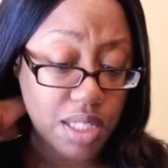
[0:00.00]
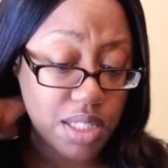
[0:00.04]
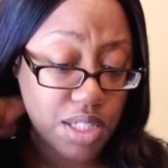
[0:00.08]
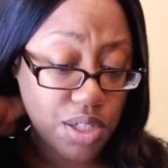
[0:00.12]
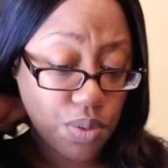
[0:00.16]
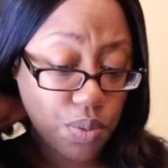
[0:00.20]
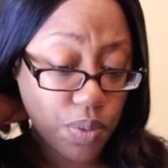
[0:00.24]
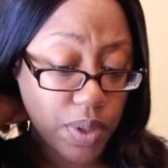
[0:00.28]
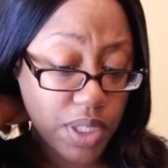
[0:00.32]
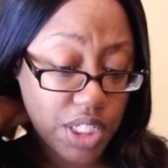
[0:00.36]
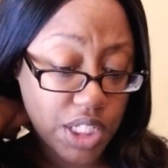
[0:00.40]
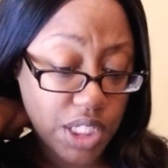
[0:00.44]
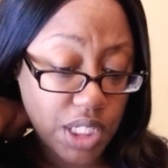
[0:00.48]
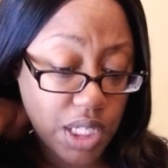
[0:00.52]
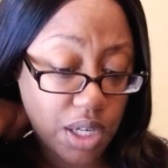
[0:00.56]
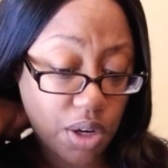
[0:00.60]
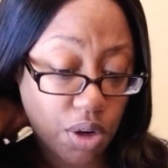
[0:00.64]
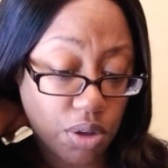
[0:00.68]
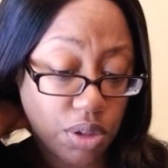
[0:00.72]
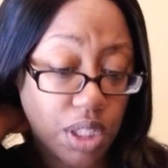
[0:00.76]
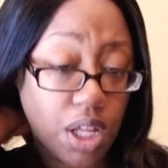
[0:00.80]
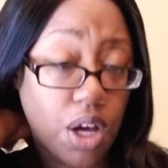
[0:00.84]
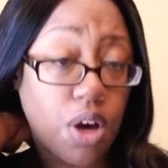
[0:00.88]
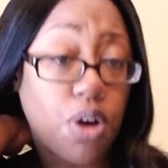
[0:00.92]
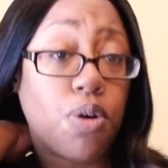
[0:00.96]
tuition
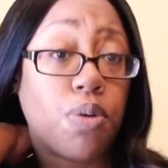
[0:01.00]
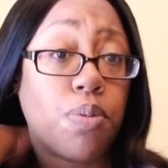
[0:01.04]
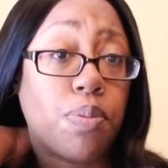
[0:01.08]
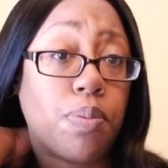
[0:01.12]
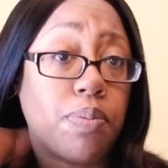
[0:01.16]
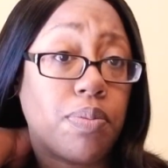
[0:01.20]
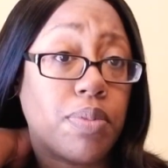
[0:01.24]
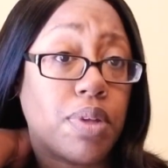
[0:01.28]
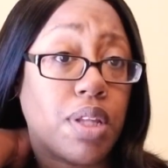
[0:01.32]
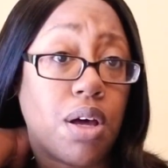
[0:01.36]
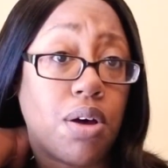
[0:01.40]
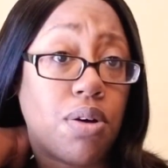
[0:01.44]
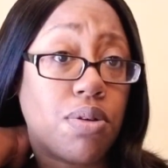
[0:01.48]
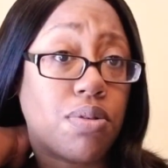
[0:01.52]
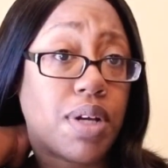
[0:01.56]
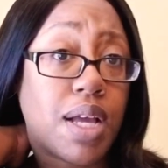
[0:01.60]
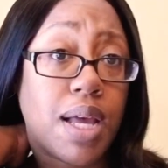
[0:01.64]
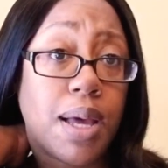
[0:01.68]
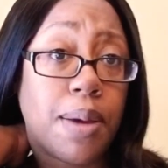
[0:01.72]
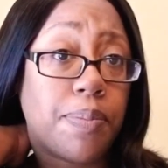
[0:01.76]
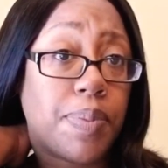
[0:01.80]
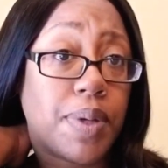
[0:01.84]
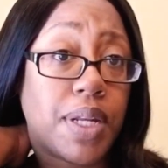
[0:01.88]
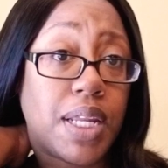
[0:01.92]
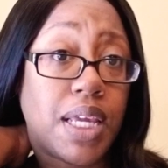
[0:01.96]
or loan
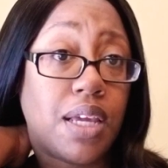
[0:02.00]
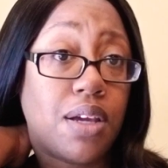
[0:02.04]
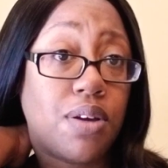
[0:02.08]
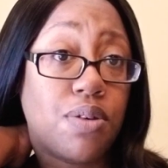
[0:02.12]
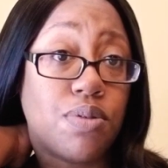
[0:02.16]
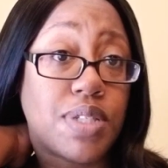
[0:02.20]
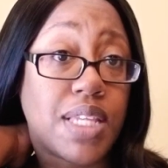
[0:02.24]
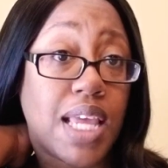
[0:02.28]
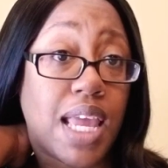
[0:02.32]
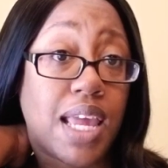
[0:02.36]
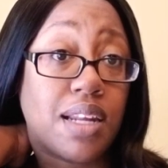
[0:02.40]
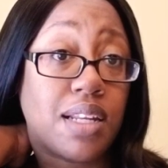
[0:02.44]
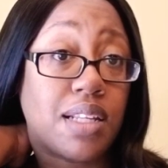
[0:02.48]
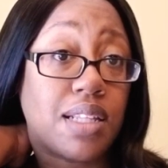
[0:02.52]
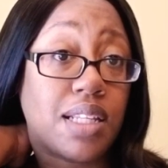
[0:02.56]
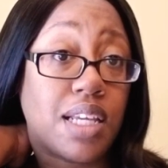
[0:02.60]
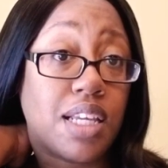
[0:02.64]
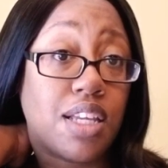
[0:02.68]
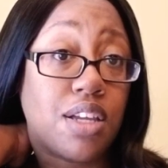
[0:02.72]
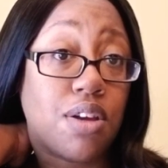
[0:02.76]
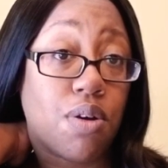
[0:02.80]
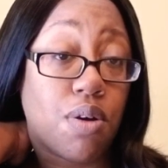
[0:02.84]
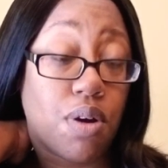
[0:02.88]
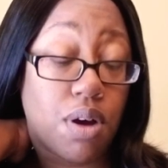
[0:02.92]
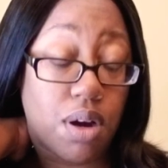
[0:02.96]
company who's
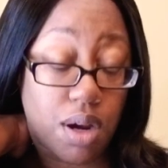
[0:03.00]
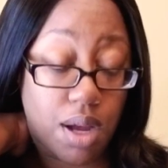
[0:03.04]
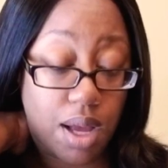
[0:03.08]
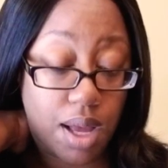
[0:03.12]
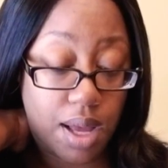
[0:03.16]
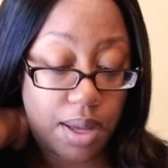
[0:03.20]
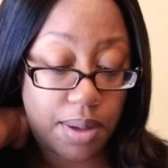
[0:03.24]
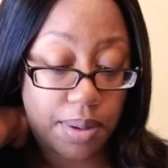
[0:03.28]
handling your